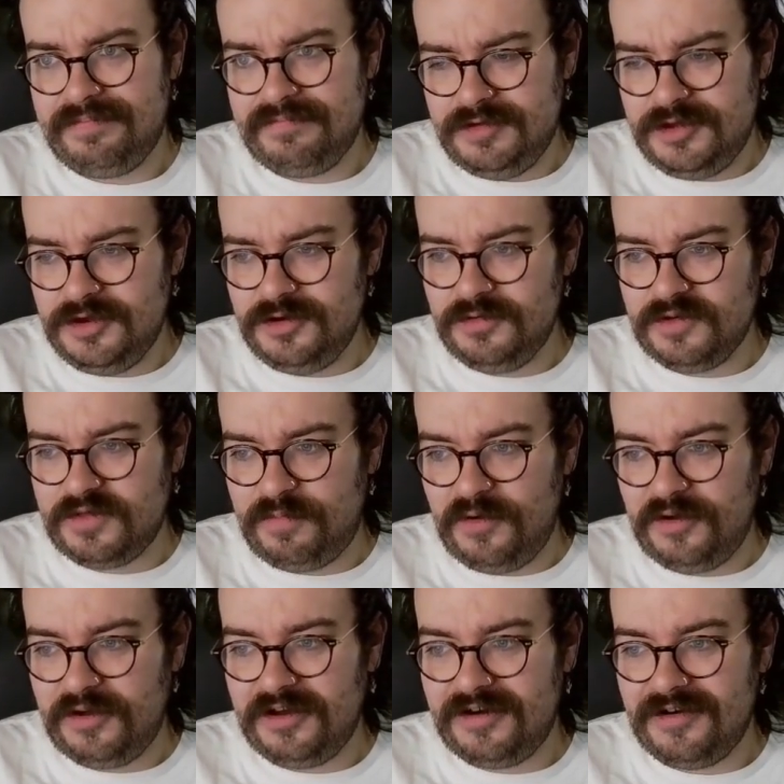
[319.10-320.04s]
you know, was
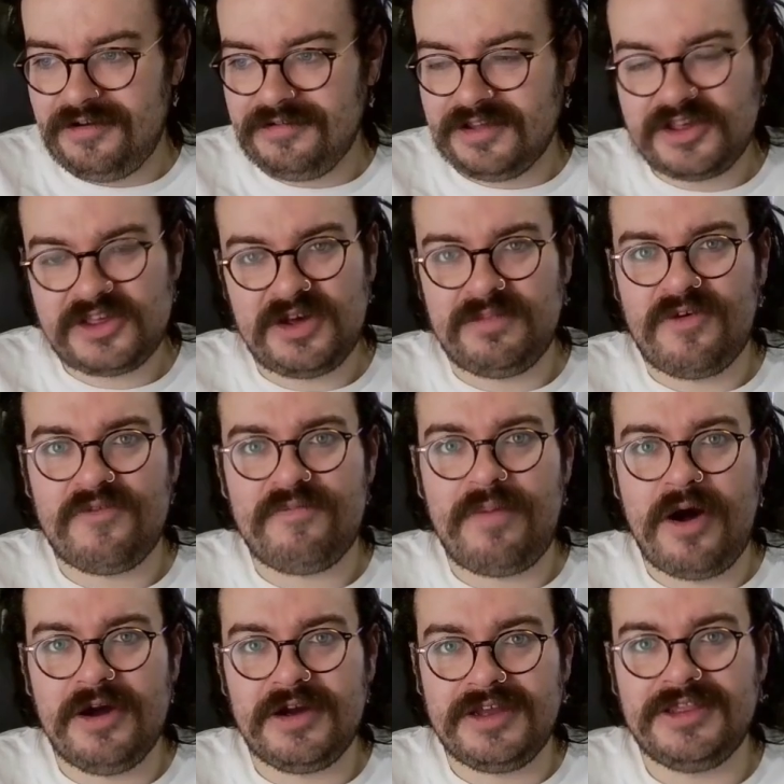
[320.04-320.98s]
booking around the summer of
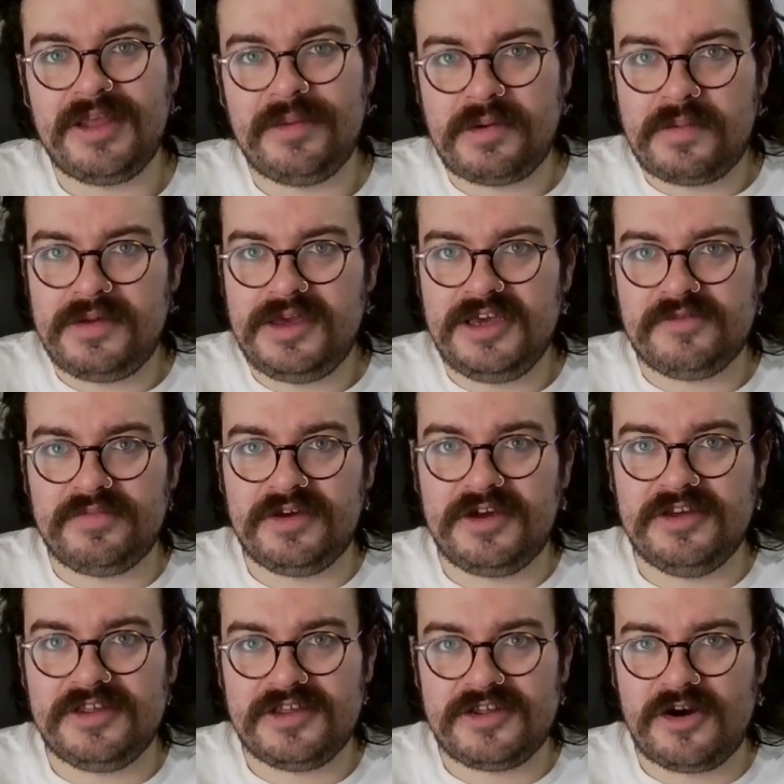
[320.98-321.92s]
Punk in WWE is
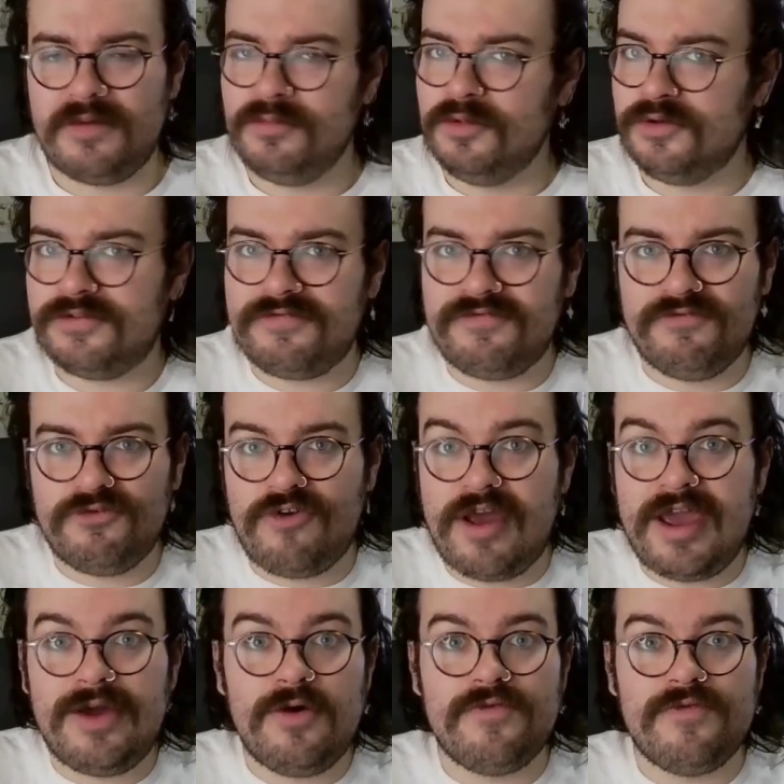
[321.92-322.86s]
because his arm looked
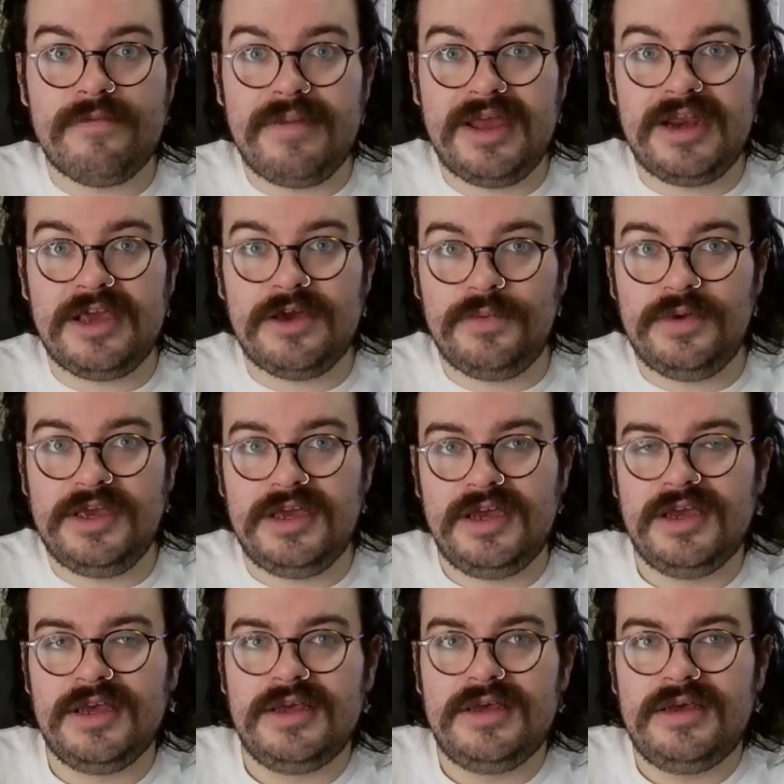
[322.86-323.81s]
great over many a week,
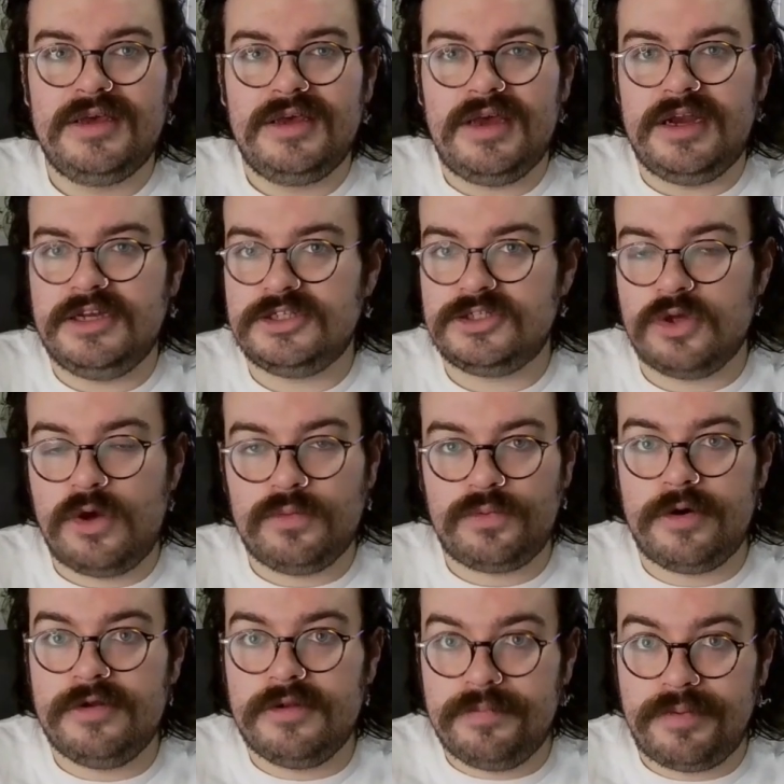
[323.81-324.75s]
and he stopped
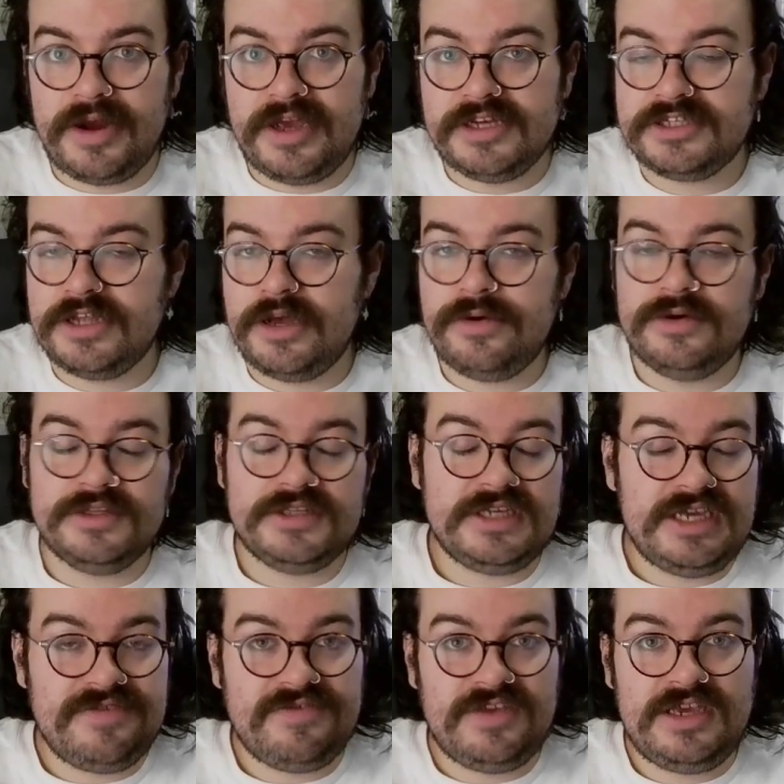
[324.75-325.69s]
wearing the brace now on
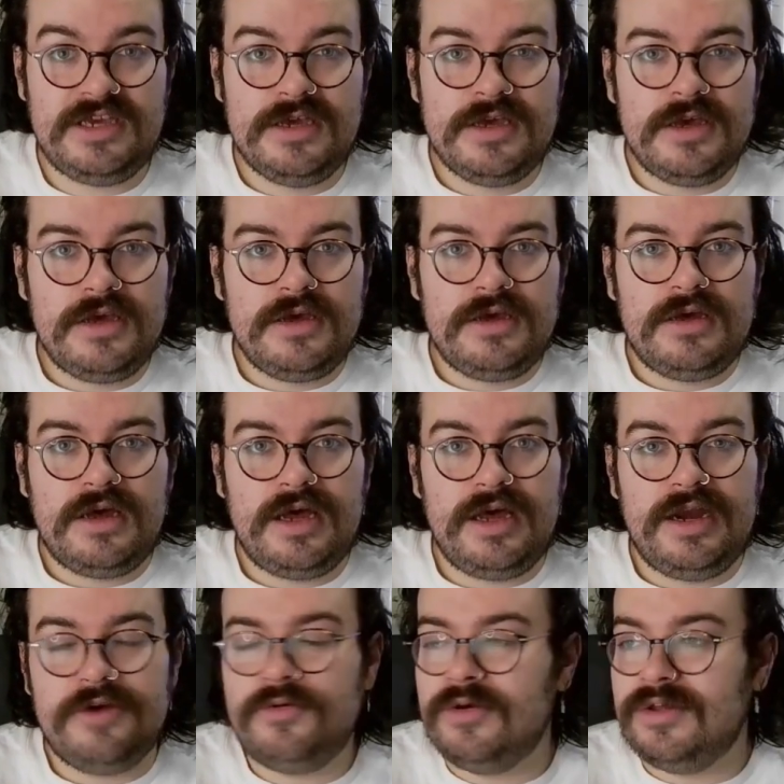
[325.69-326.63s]
TV.
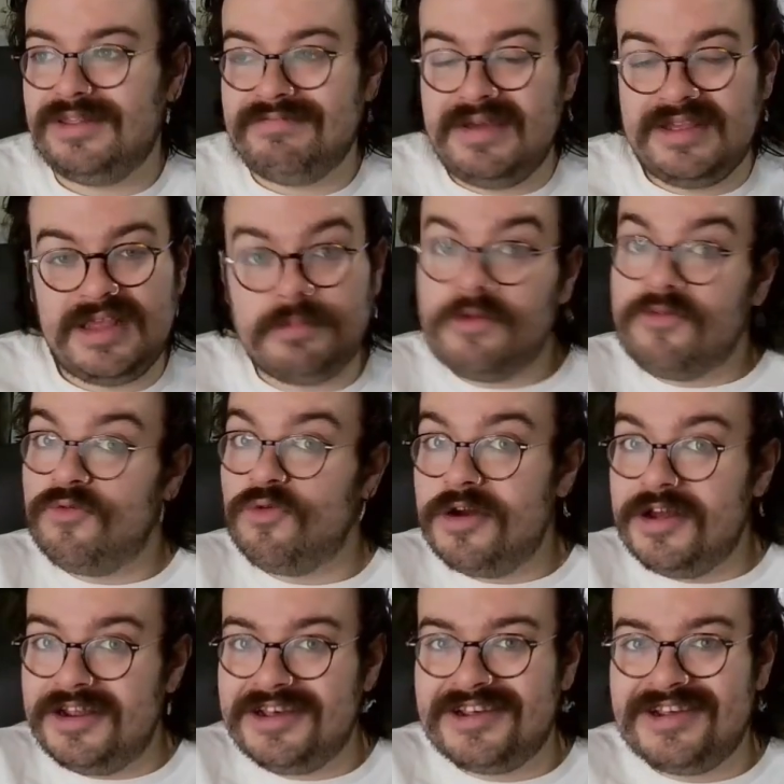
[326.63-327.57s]
And I know I'd made that before,
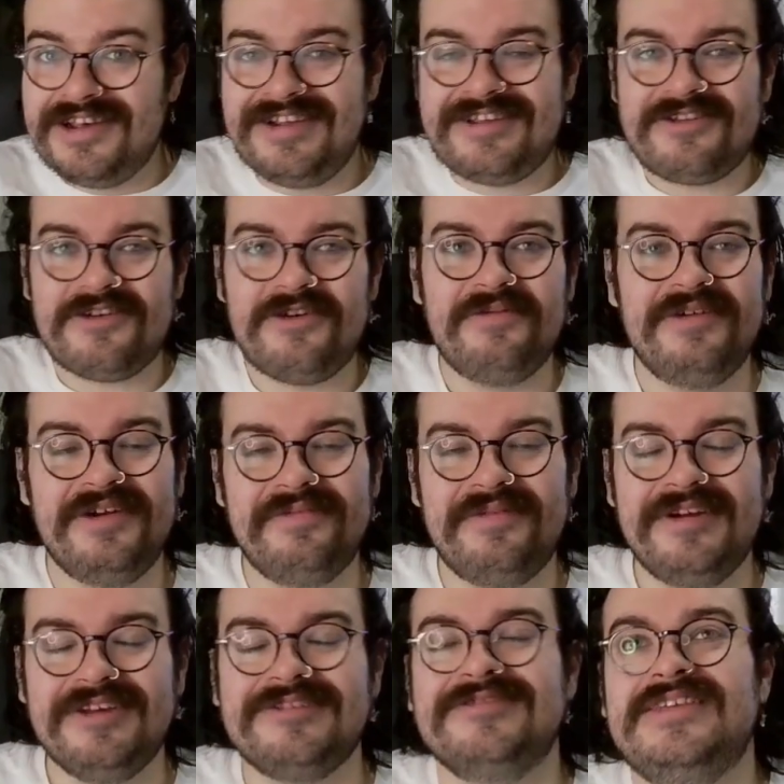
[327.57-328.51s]
he stopped wearing a
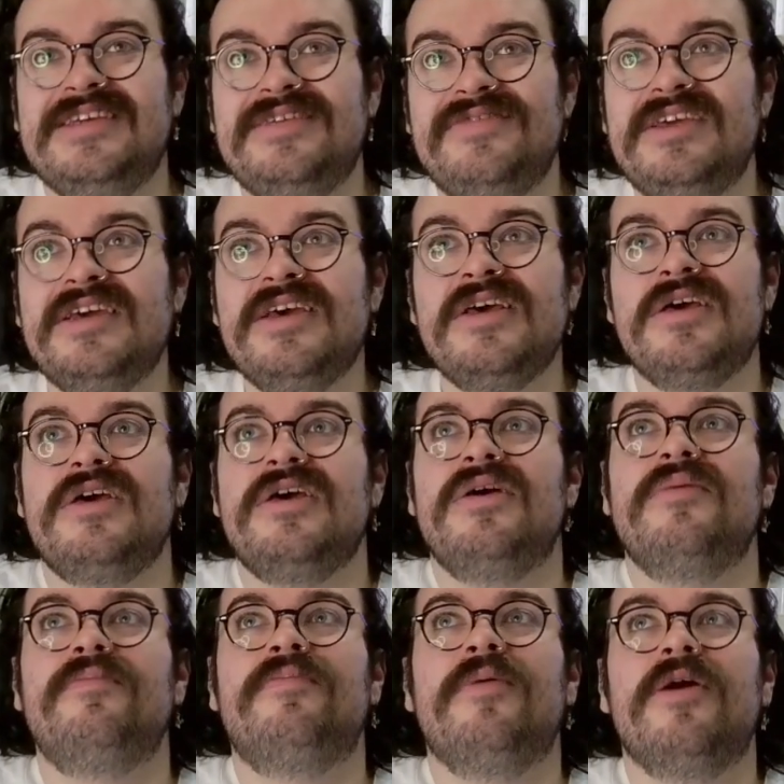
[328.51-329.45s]
brace on TV,
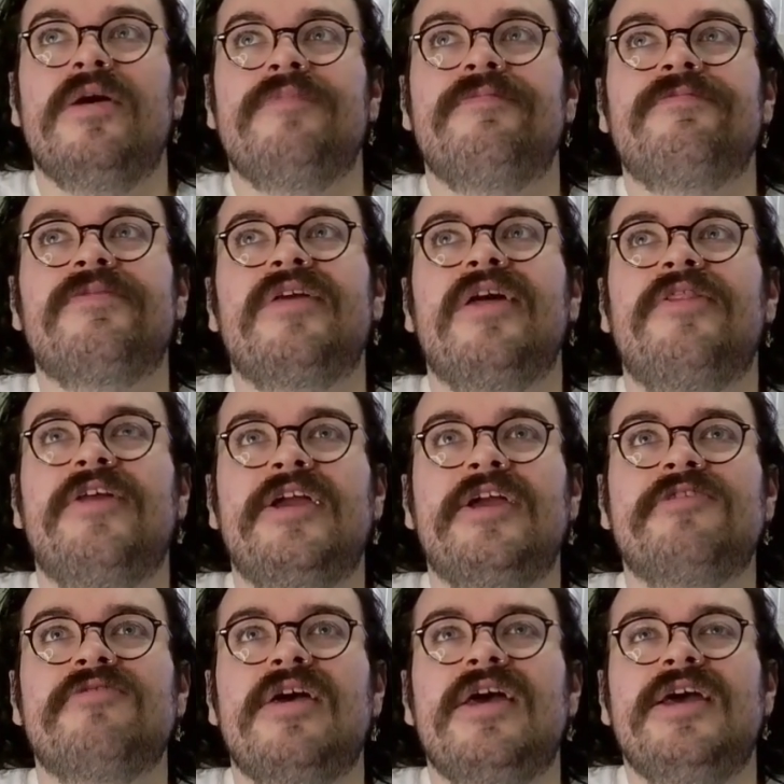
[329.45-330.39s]
but I think
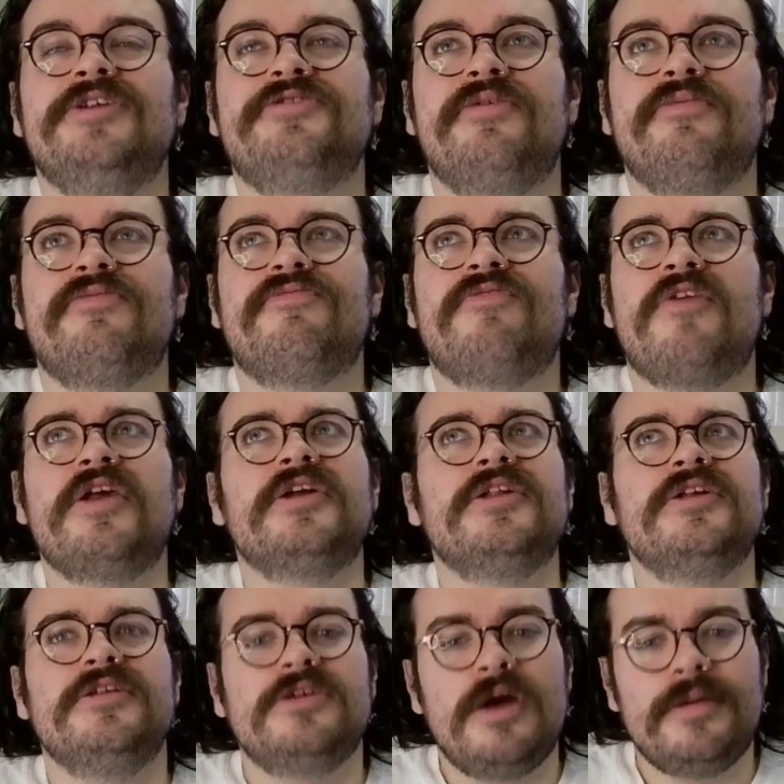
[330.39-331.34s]
his injury was very
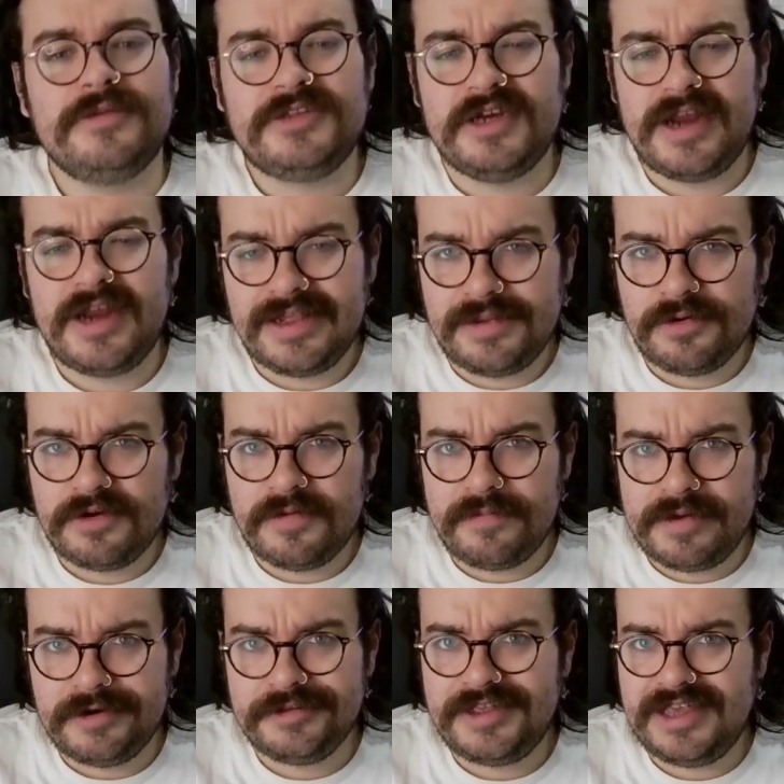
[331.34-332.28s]
clearly coming to an end. He wouldn't have
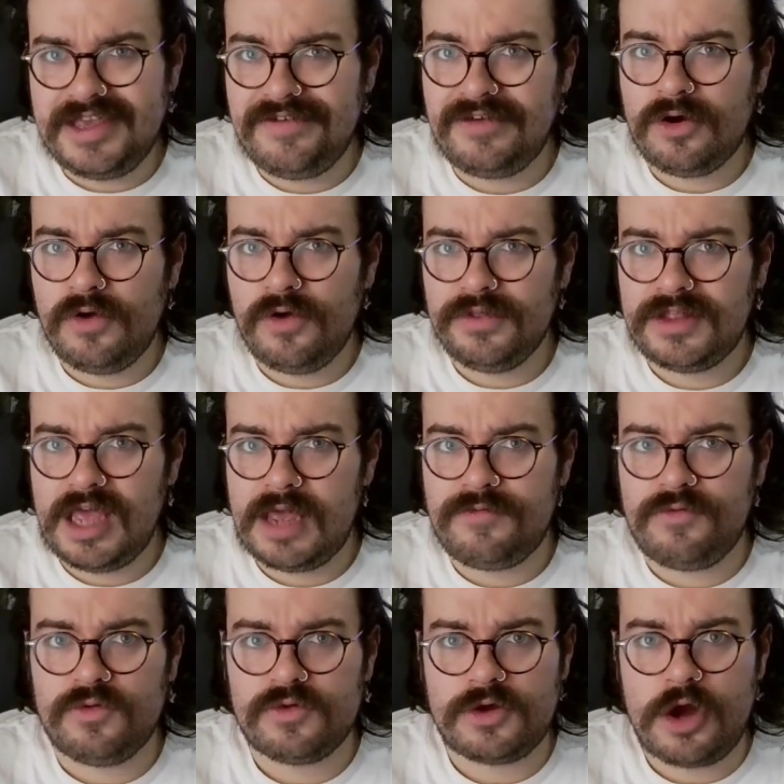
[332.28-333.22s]
been on TV all the time if
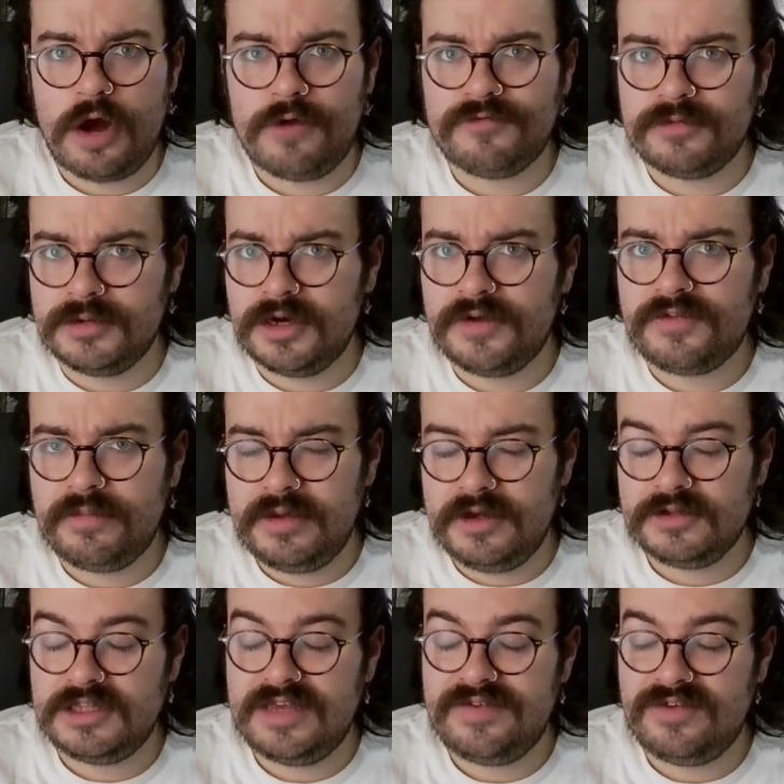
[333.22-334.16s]
he wasn't comfortable enough to be
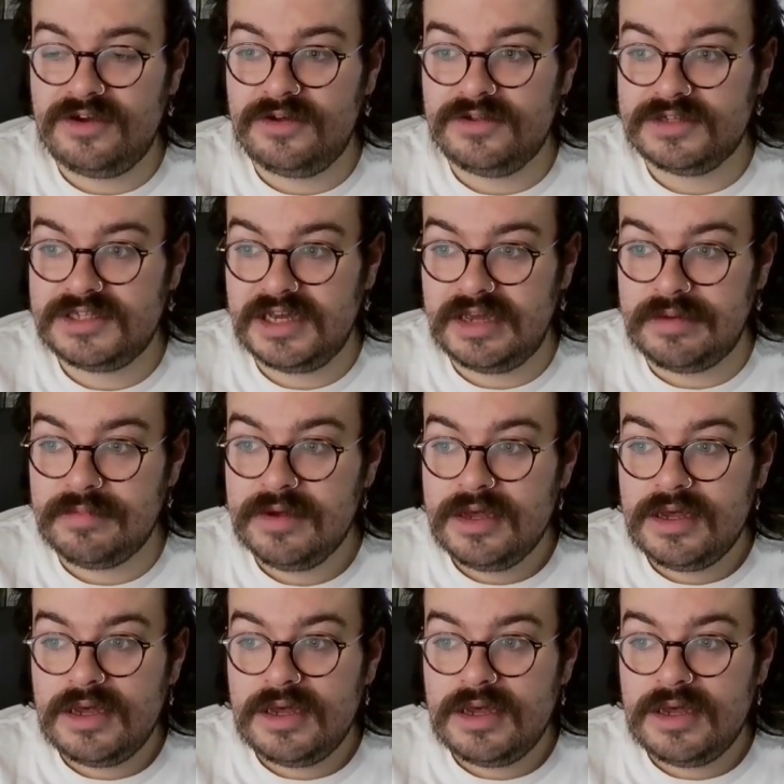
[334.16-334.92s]
on TV all the time.